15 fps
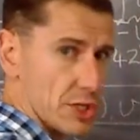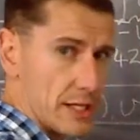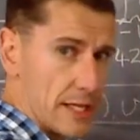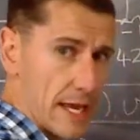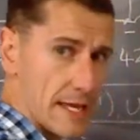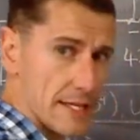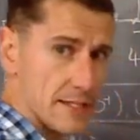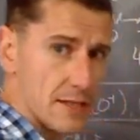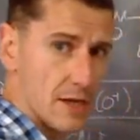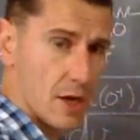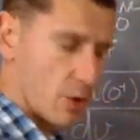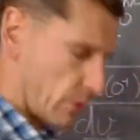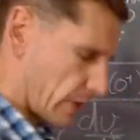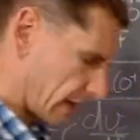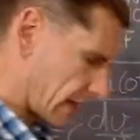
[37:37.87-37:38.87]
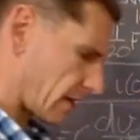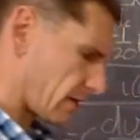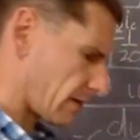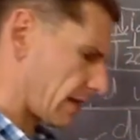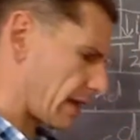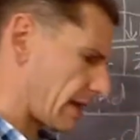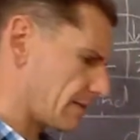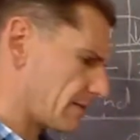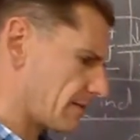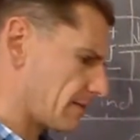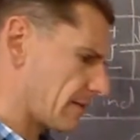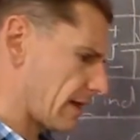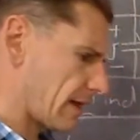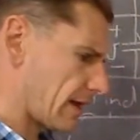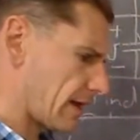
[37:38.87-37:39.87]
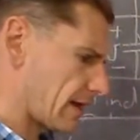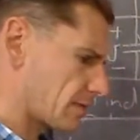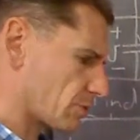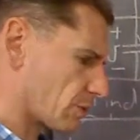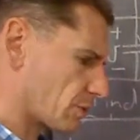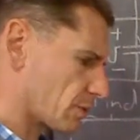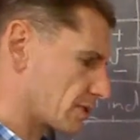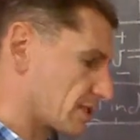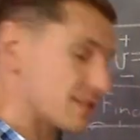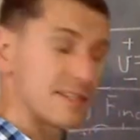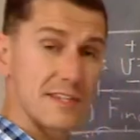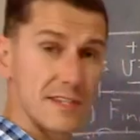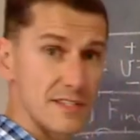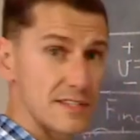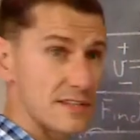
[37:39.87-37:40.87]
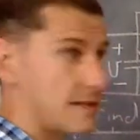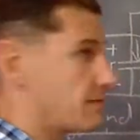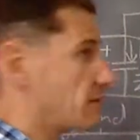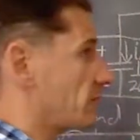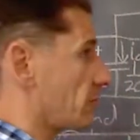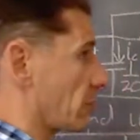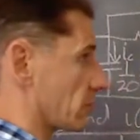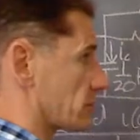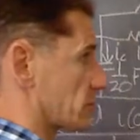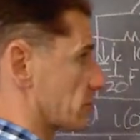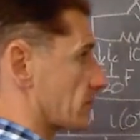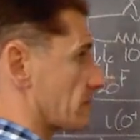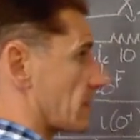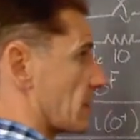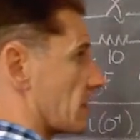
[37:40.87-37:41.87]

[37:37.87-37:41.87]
Yes, we calculated that as, what was it? 7 volts.